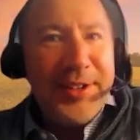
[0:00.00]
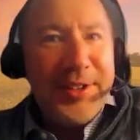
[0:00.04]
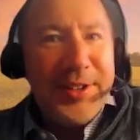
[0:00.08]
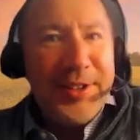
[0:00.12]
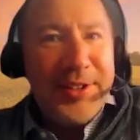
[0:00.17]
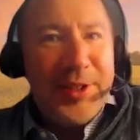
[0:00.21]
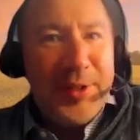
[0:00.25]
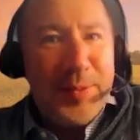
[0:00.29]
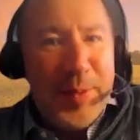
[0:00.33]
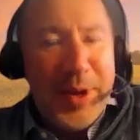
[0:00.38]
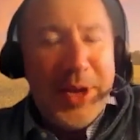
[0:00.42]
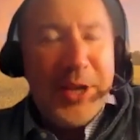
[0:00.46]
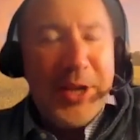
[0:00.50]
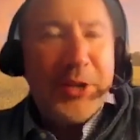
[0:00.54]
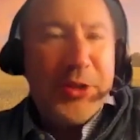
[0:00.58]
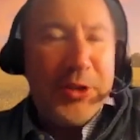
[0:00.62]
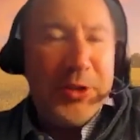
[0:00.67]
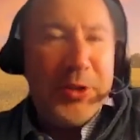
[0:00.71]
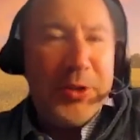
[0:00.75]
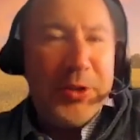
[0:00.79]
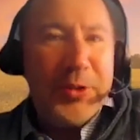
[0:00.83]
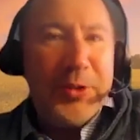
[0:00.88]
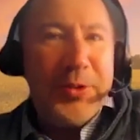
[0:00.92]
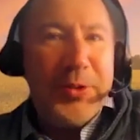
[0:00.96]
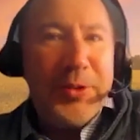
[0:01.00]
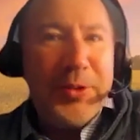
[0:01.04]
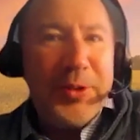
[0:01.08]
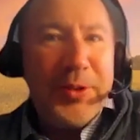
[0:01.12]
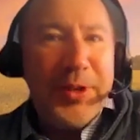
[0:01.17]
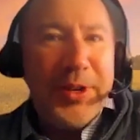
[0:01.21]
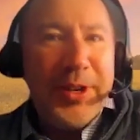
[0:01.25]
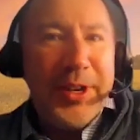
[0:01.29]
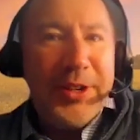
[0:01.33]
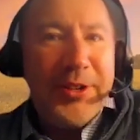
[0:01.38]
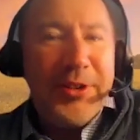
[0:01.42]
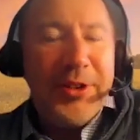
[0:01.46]
speak to
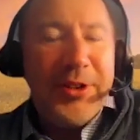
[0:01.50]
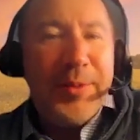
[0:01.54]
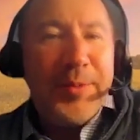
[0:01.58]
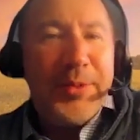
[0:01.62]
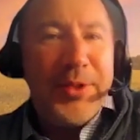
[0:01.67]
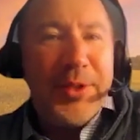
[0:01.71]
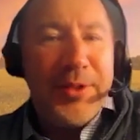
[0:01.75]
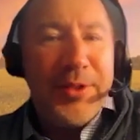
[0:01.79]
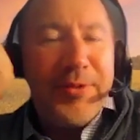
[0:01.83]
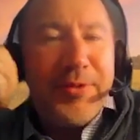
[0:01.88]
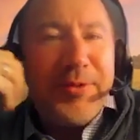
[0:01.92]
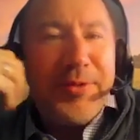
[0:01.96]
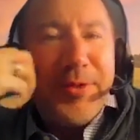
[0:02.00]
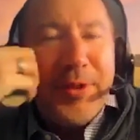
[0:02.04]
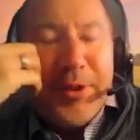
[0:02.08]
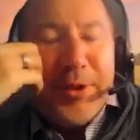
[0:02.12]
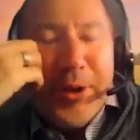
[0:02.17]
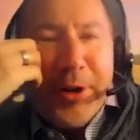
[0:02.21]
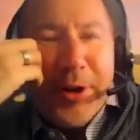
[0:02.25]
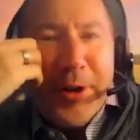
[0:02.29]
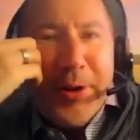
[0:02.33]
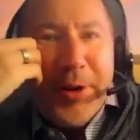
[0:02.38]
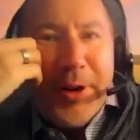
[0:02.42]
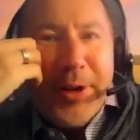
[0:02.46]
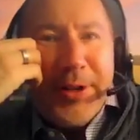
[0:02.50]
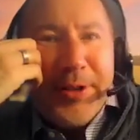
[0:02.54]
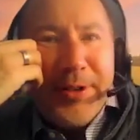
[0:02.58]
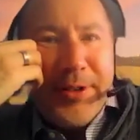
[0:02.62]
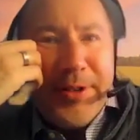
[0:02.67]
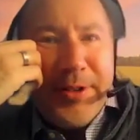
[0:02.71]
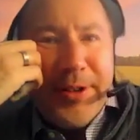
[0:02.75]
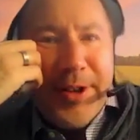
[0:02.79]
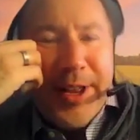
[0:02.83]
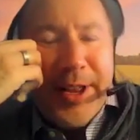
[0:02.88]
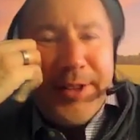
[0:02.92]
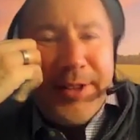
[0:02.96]
in terms of the current
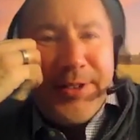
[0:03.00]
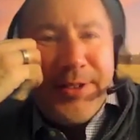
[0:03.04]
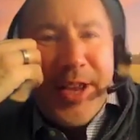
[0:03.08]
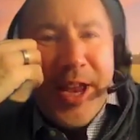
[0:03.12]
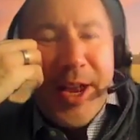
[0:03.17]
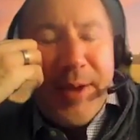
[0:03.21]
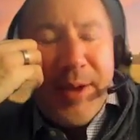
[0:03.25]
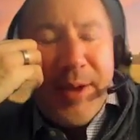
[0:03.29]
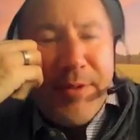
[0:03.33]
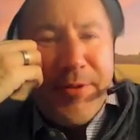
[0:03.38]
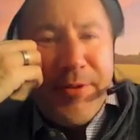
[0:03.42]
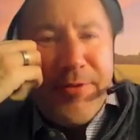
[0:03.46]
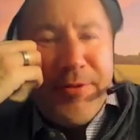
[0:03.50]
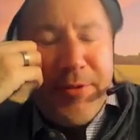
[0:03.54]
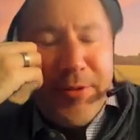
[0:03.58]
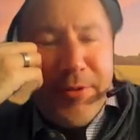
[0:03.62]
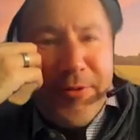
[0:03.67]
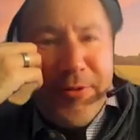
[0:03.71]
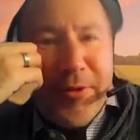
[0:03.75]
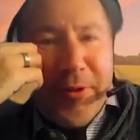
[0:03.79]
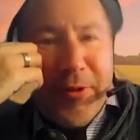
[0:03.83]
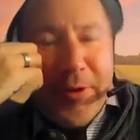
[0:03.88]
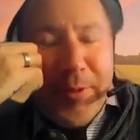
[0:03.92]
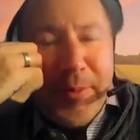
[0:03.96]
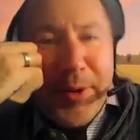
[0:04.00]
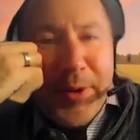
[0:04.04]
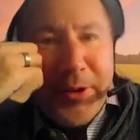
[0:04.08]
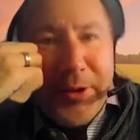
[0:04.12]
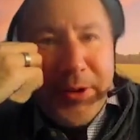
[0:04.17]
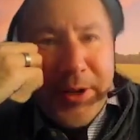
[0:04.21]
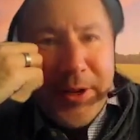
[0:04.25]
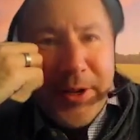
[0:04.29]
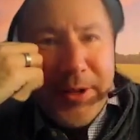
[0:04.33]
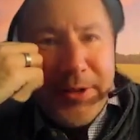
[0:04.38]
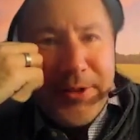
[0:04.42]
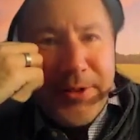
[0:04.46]
landscape of food
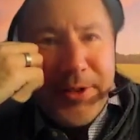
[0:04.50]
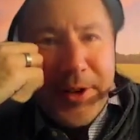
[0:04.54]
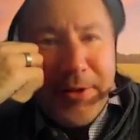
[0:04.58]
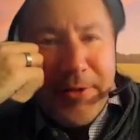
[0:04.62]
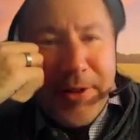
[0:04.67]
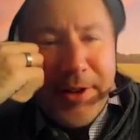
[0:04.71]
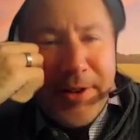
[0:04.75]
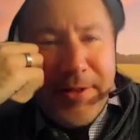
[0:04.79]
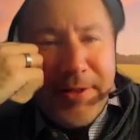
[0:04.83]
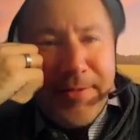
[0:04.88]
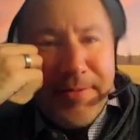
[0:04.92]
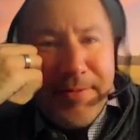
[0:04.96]
affordability in this country?